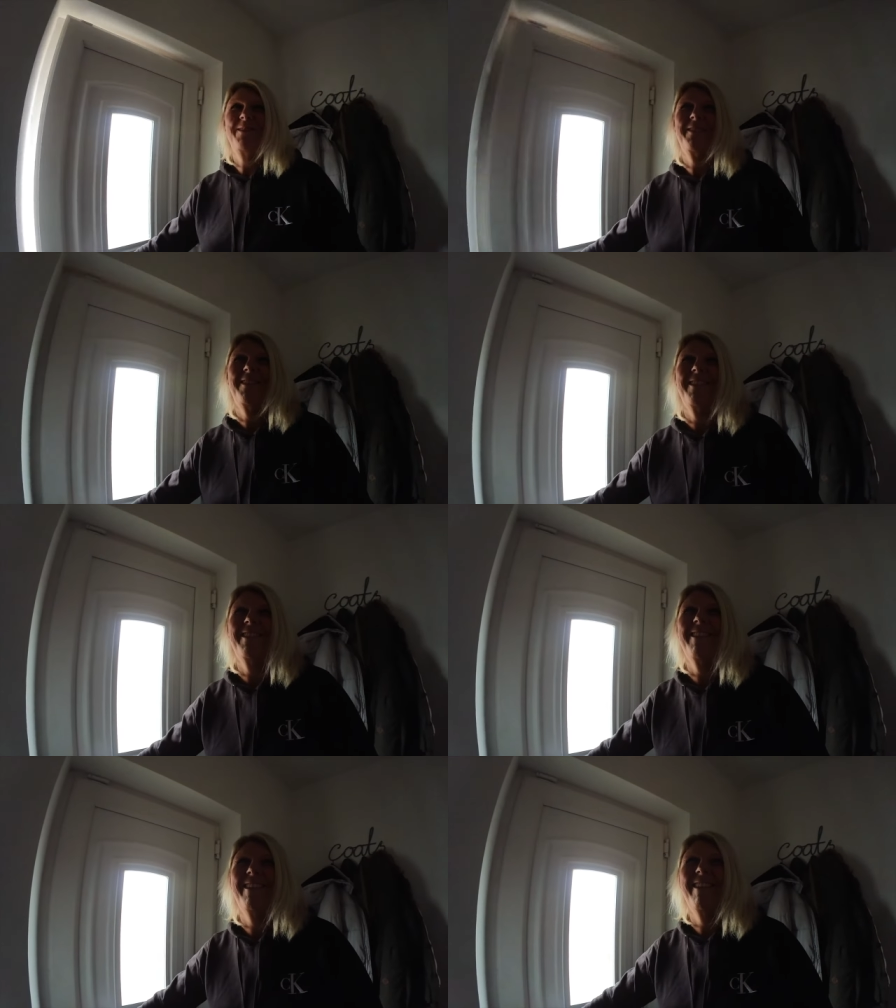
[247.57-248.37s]

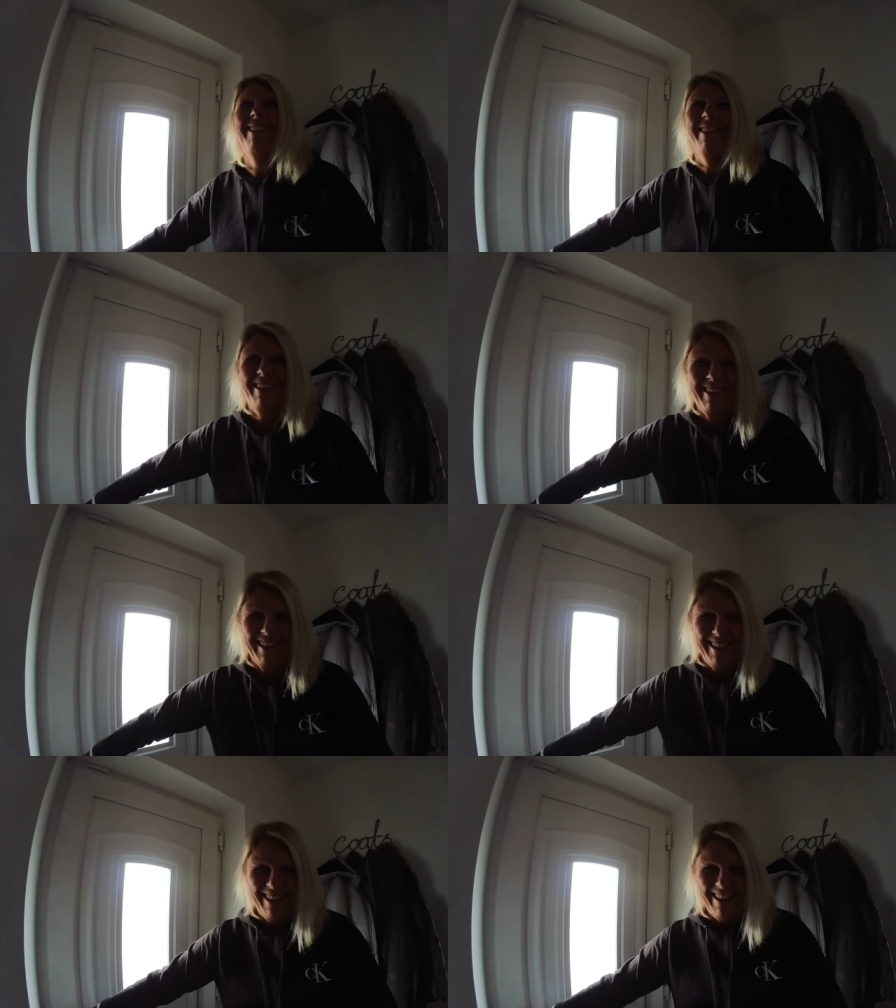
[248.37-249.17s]
Oh, you spotted
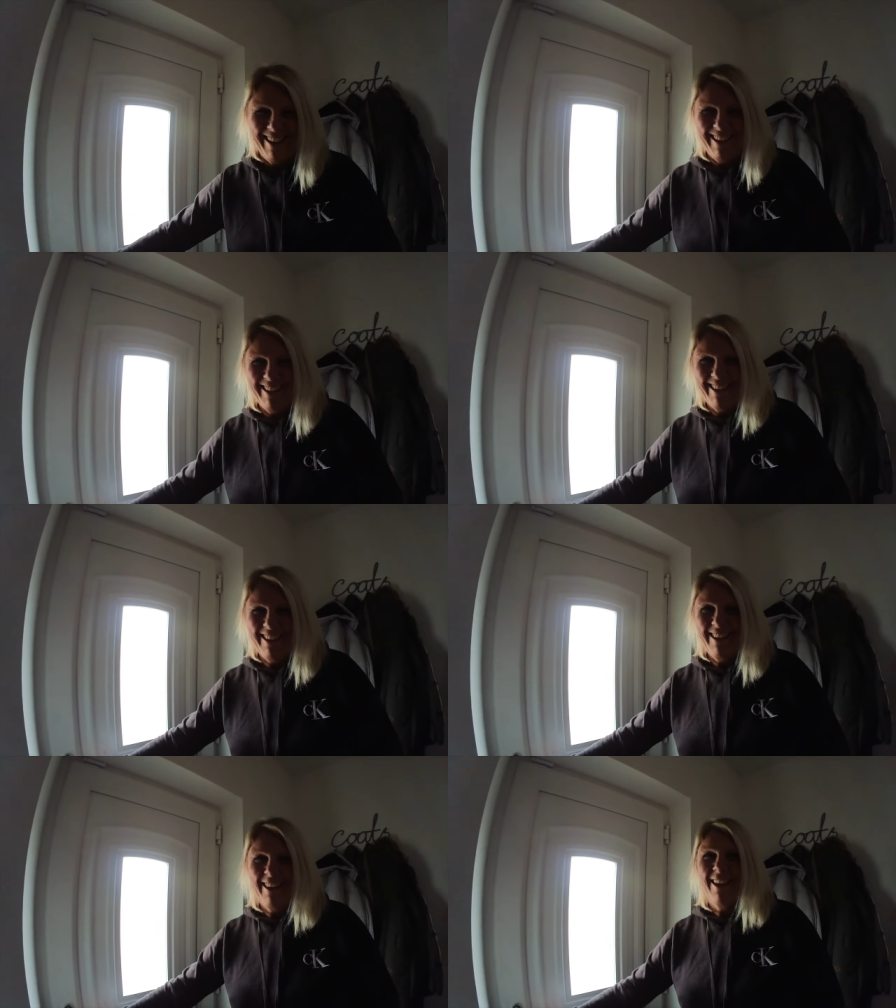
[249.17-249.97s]
it. You're actually
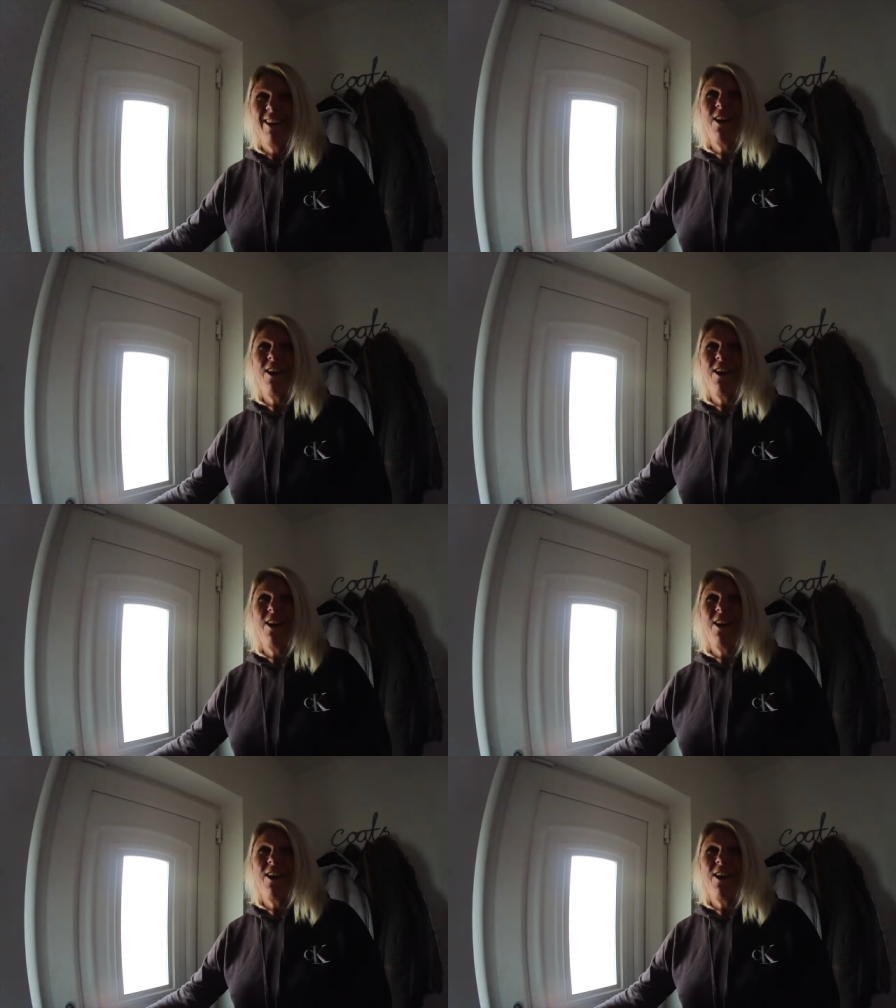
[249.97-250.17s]
on. It's on.